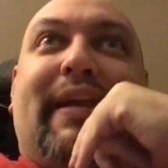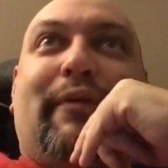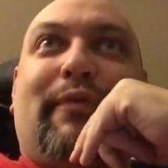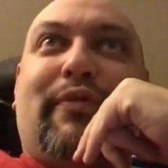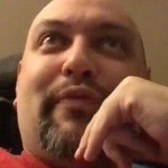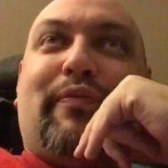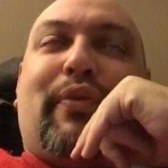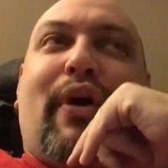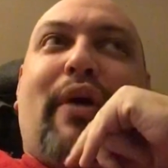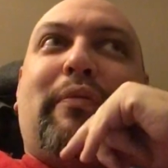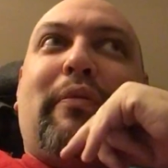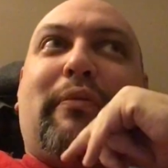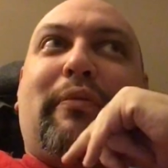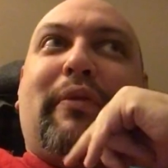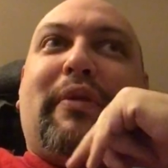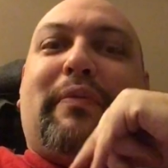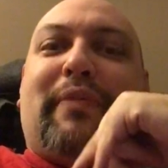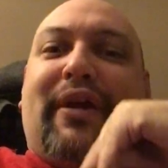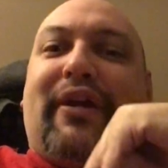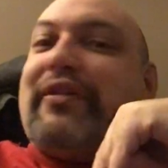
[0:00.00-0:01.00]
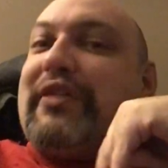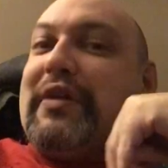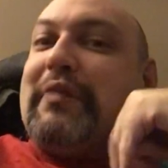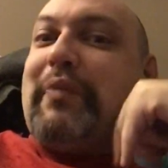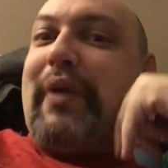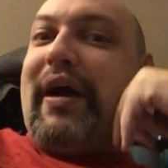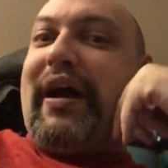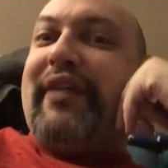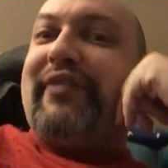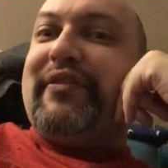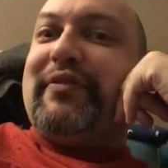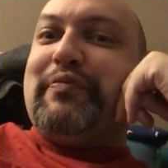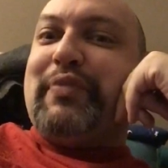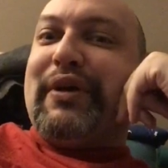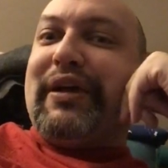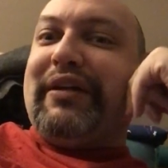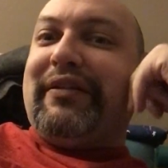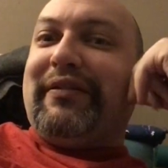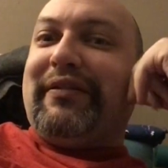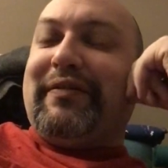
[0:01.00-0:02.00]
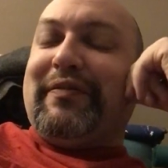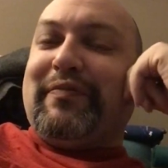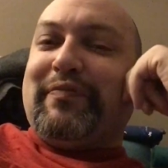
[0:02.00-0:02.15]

it was probably bigger than a bison, but